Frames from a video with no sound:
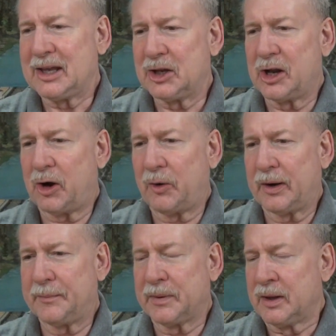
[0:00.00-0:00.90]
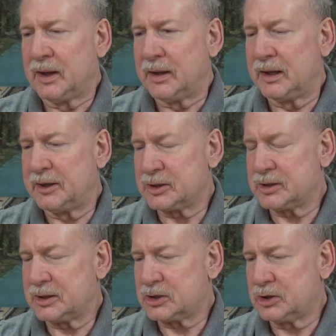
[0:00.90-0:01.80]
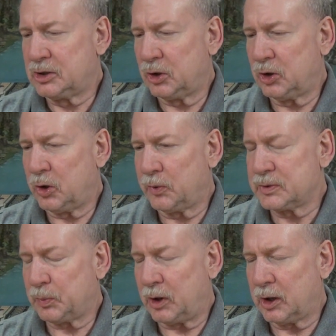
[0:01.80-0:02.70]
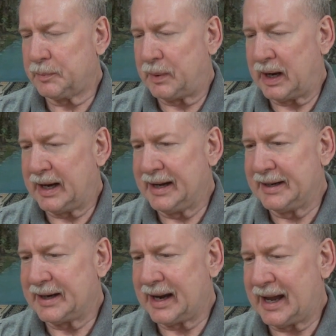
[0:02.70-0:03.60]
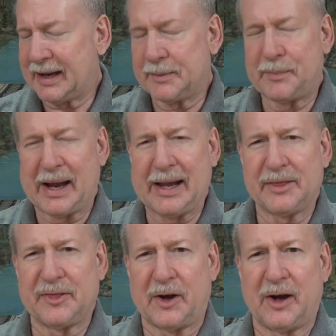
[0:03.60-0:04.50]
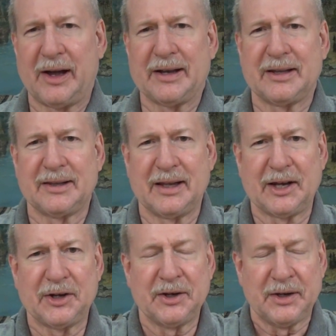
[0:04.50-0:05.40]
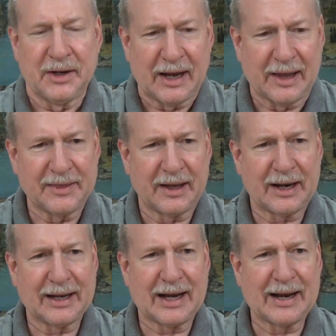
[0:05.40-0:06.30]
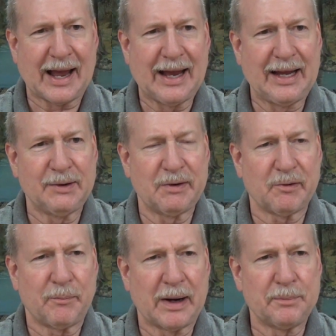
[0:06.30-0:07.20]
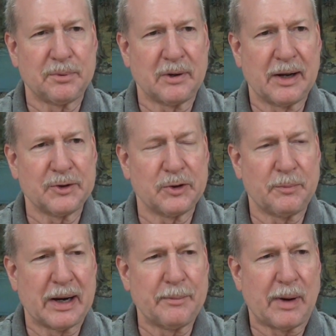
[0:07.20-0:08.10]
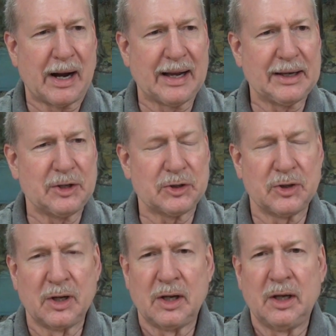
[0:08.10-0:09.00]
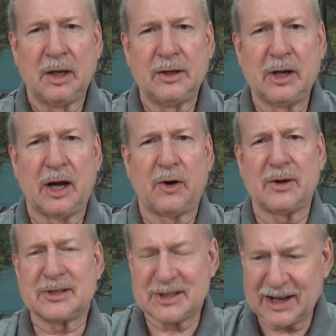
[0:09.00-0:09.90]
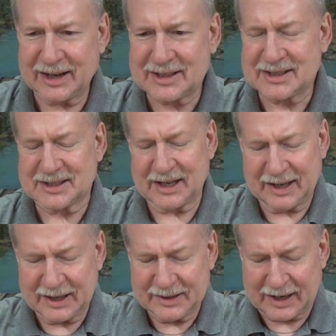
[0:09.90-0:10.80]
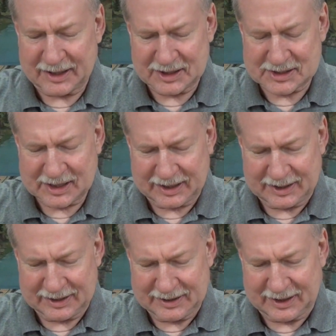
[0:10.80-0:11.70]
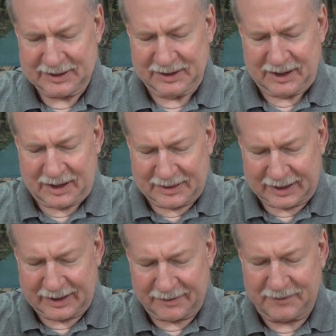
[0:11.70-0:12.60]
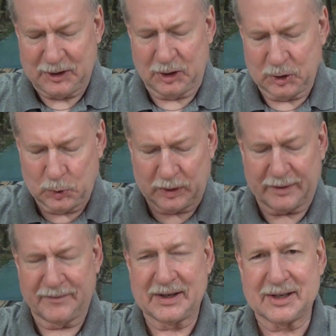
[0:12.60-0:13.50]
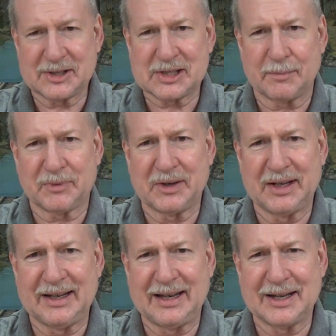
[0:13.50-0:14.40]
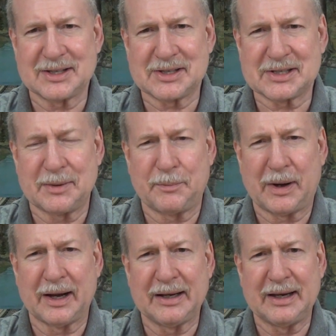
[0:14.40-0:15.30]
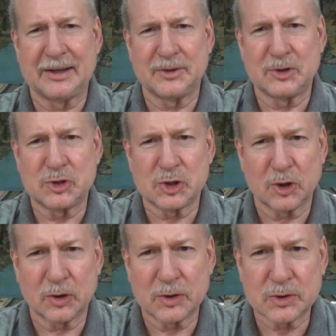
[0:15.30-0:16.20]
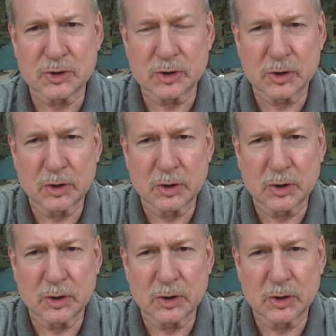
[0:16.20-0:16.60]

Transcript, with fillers: you know, um, this, this girl was walked by and I had a bad thought and then, and then I got angry with my brother in my mind. And no, it's not saying that. It's saying that, that if you have done something against somebody in the church,